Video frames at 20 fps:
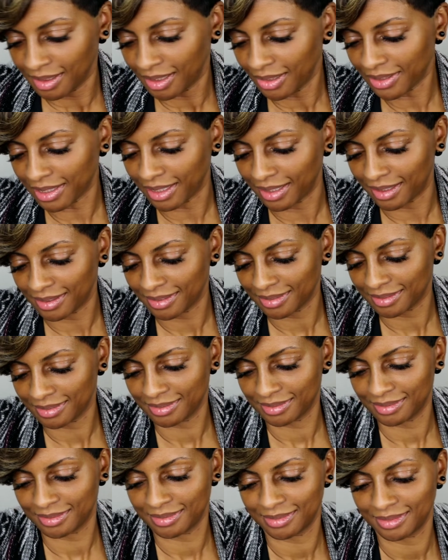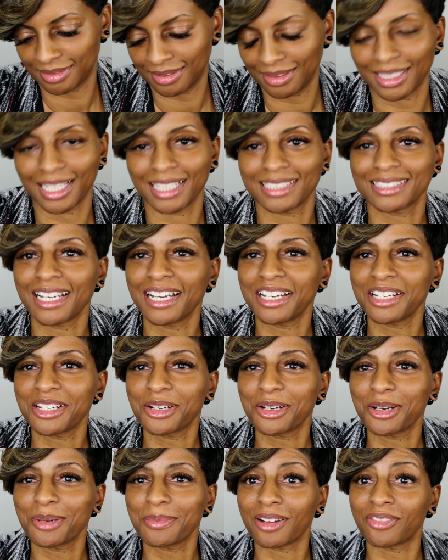Okay, last
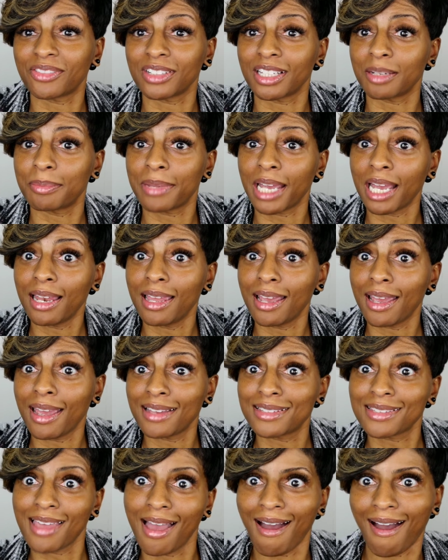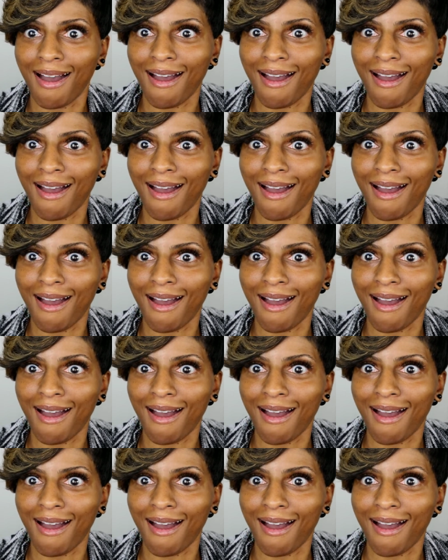item, I feel a palette.